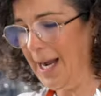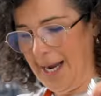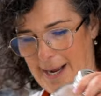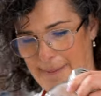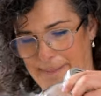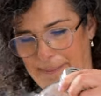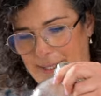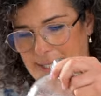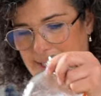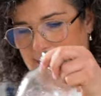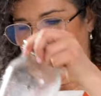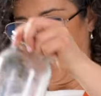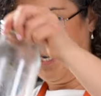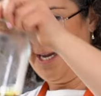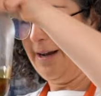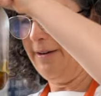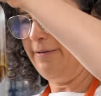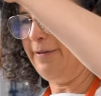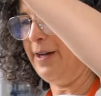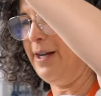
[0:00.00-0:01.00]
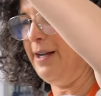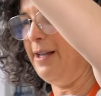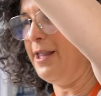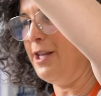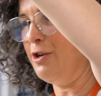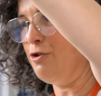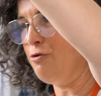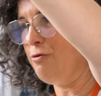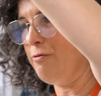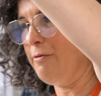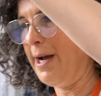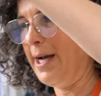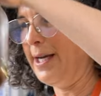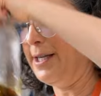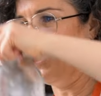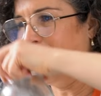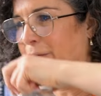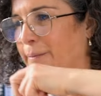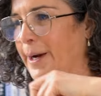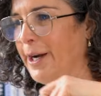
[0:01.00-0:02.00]
happen to have the
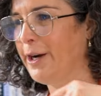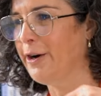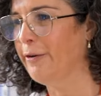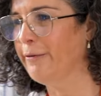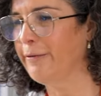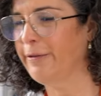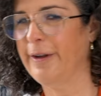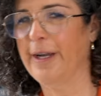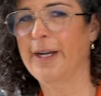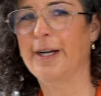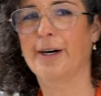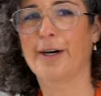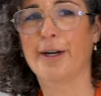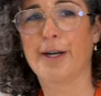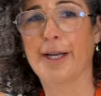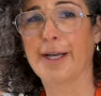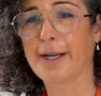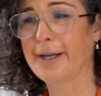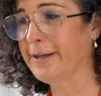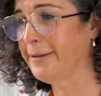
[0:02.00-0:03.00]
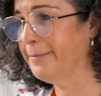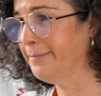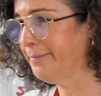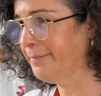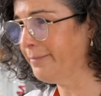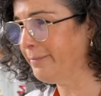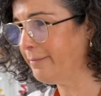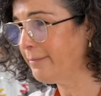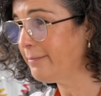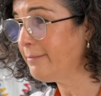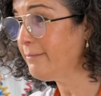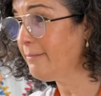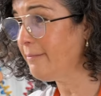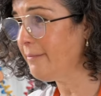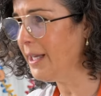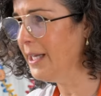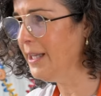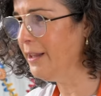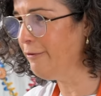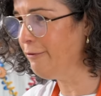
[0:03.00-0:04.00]
dregs of my confit garlic
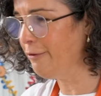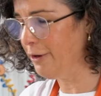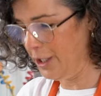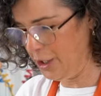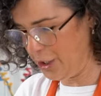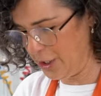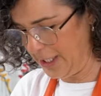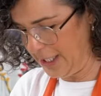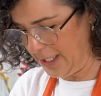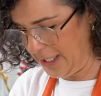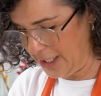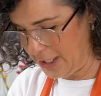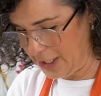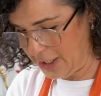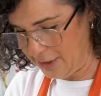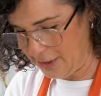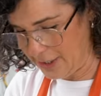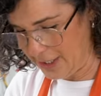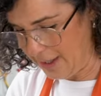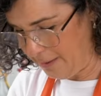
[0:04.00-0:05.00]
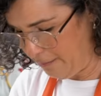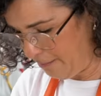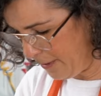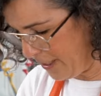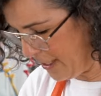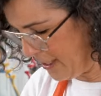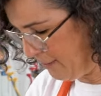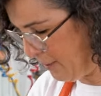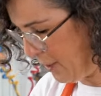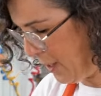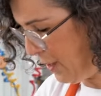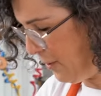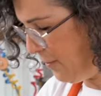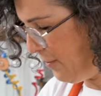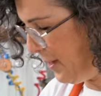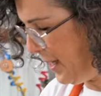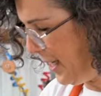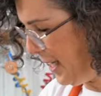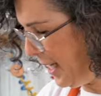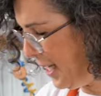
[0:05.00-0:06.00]
in the fridge that I need to use up because I'm going
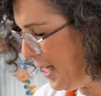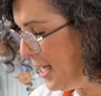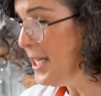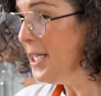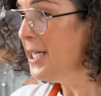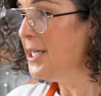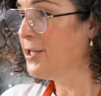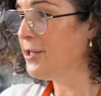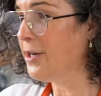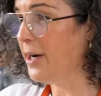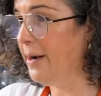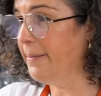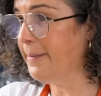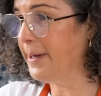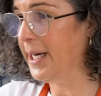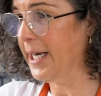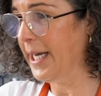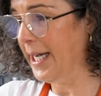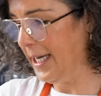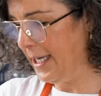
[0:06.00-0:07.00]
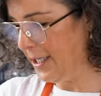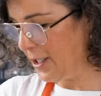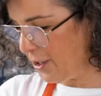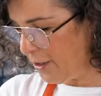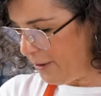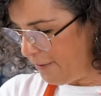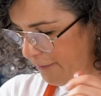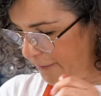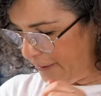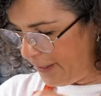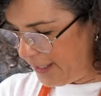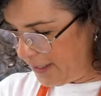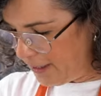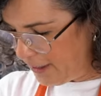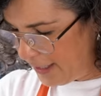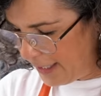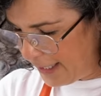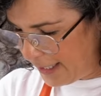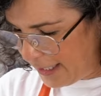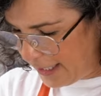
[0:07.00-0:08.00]
away. So I'm gonna add confit
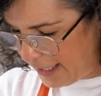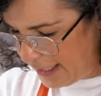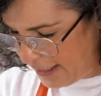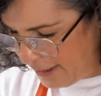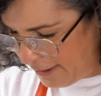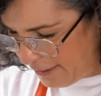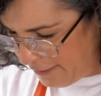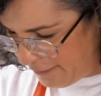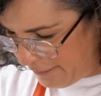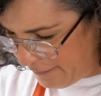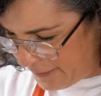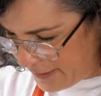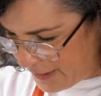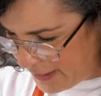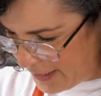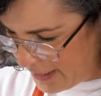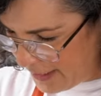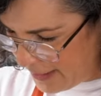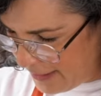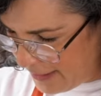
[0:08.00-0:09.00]
garlic cloves,